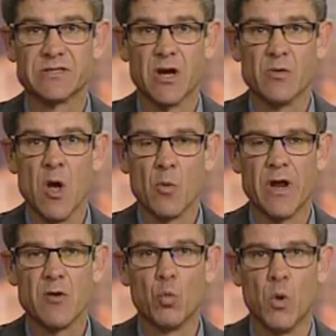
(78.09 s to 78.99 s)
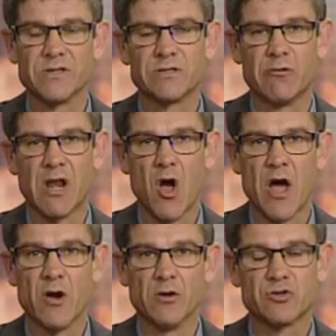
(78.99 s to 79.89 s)
So we don't want to
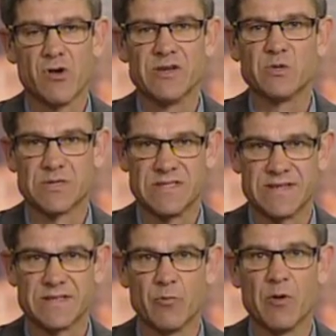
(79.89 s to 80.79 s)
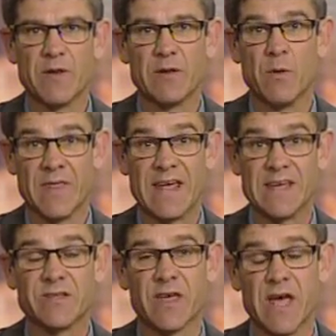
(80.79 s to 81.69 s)
rely on trying to assess them when they
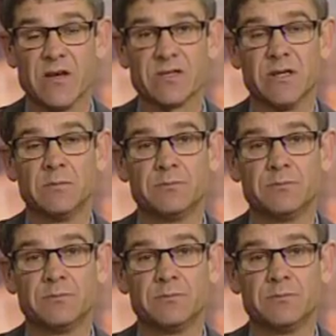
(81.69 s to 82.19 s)
get to the counter.